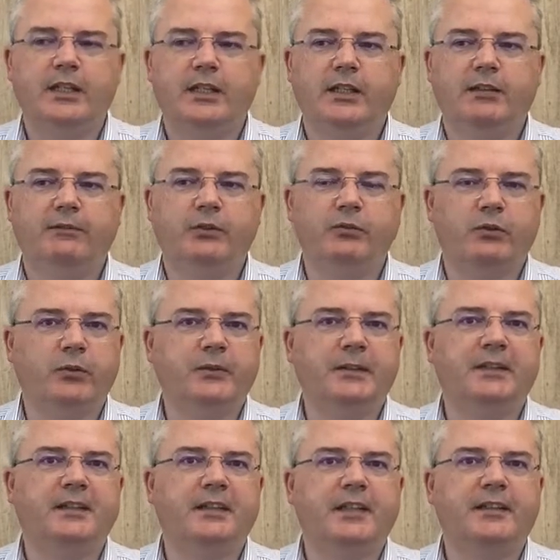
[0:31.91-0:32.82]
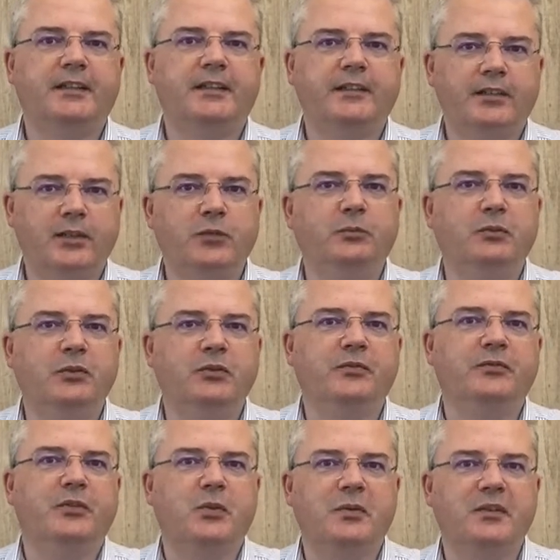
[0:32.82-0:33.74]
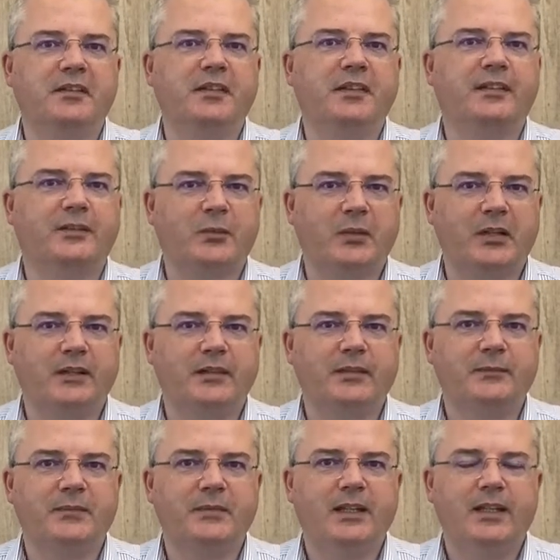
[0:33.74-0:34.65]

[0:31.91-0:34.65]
If you rolled a 6, you move forward 6 squares.